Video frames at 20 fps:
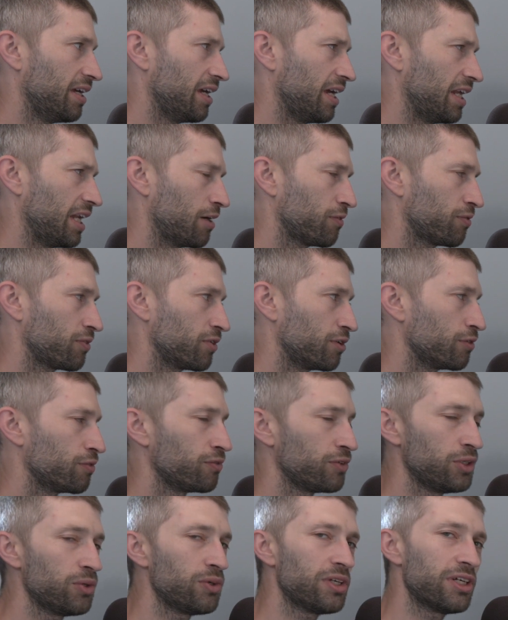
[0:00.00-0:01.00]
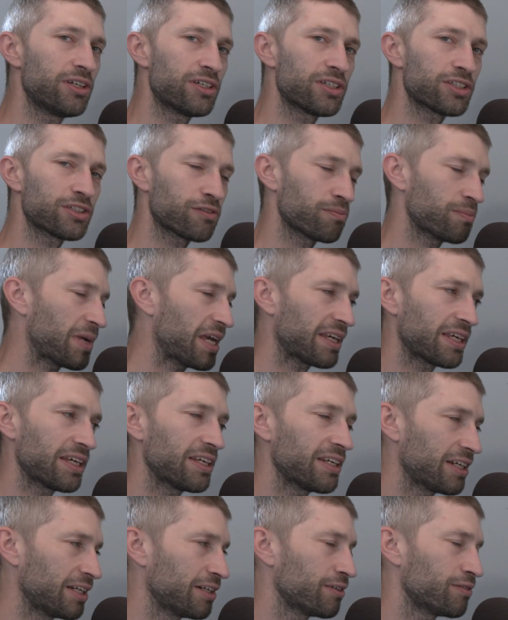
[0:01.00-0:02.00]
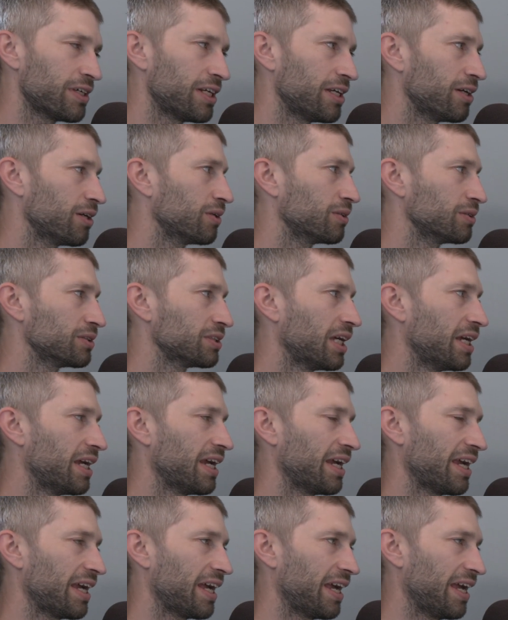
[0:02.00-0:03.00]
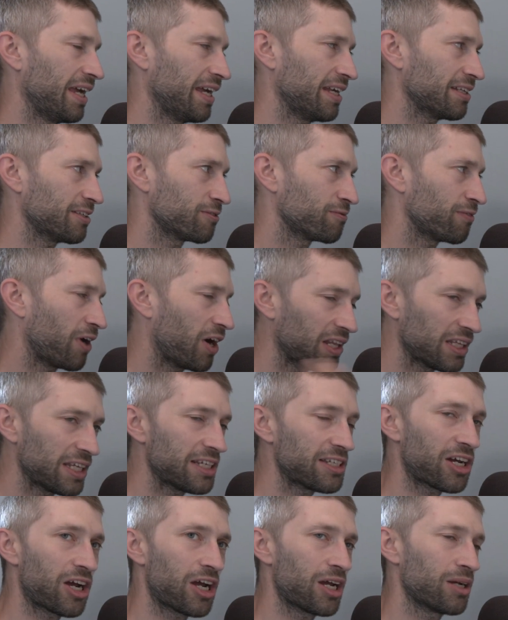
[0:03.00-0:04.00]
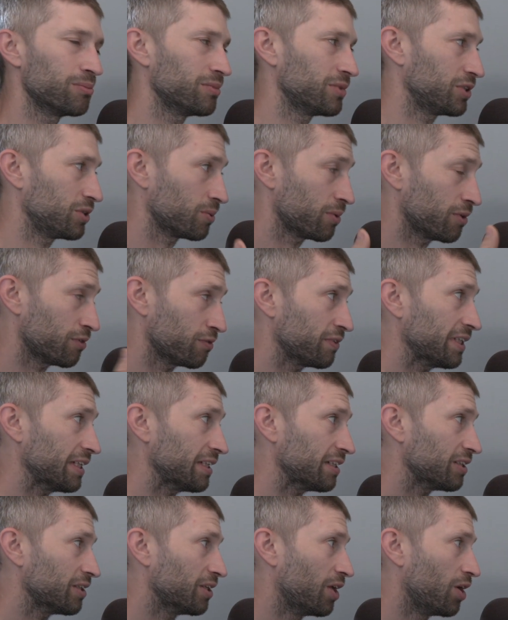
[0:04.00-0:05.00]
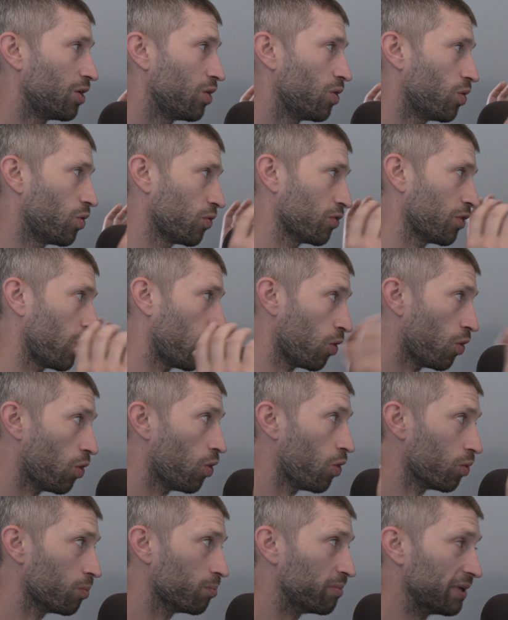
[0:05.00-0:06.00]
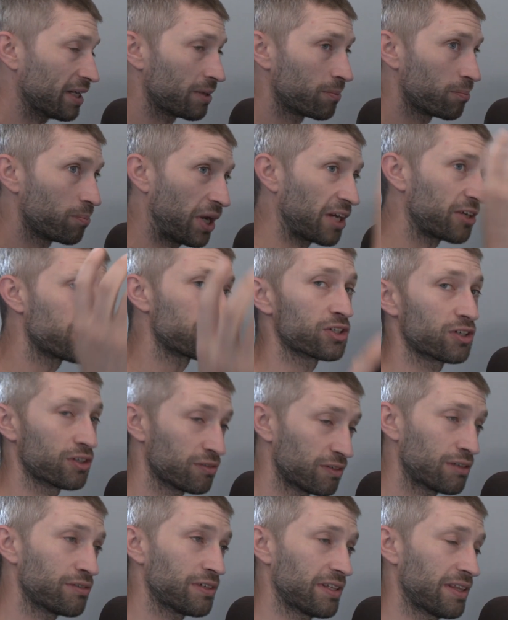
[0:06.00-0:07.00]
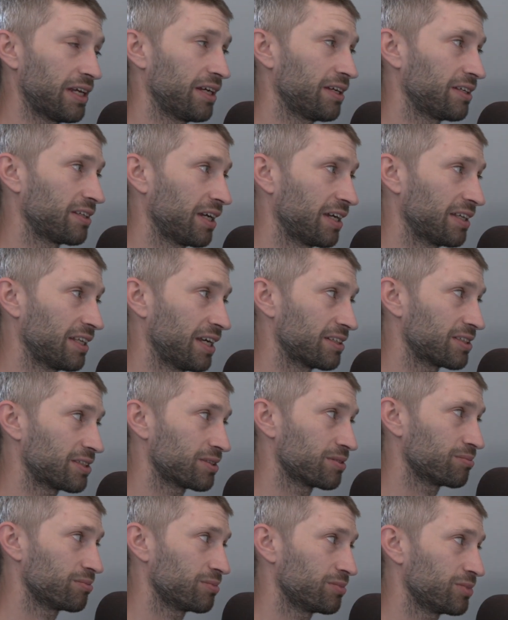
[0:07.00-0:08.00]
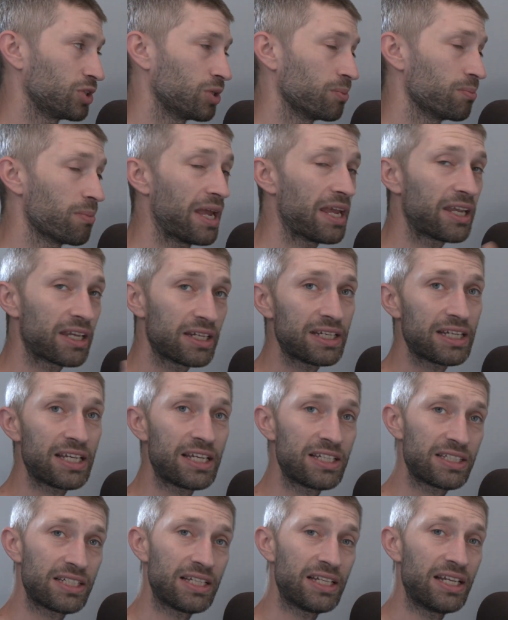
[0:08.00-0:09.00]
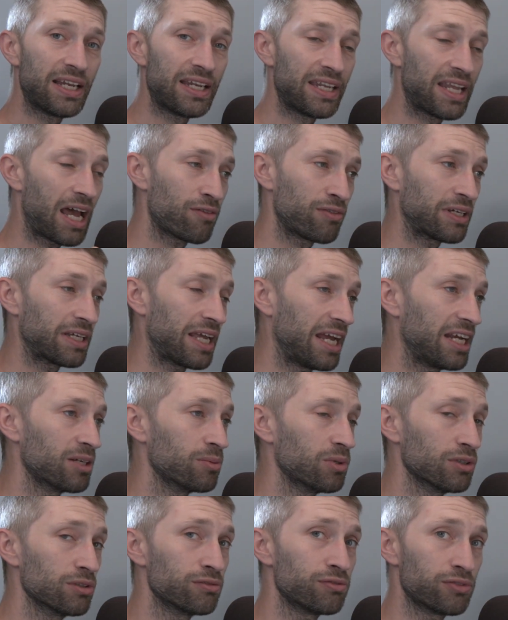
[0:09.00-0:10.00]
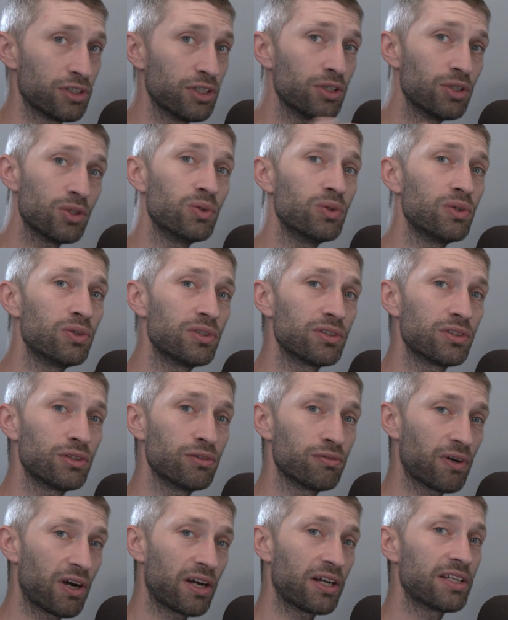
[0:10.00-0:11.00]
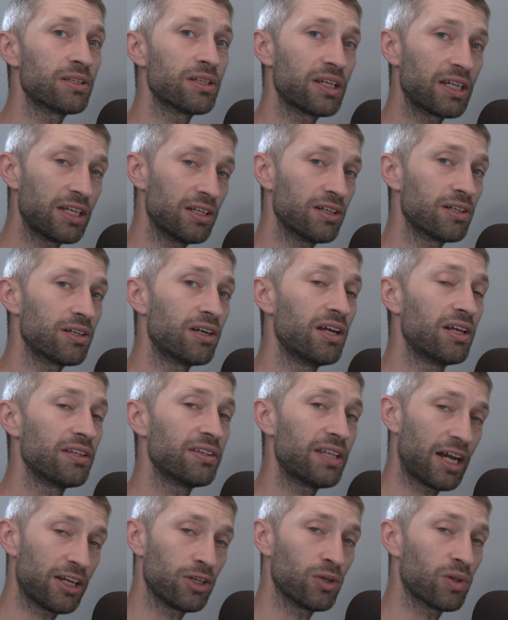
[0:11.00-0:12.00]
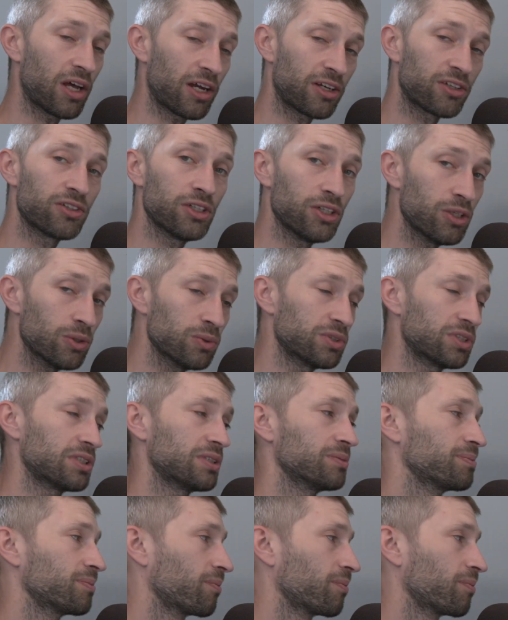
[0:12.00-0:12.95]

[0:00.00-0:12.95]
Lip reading: And after a few years of making gear videos, it's finally time to reveal the whole big picture of everything. And that's to make it easy, navigatable for you to find the gear that you like to use.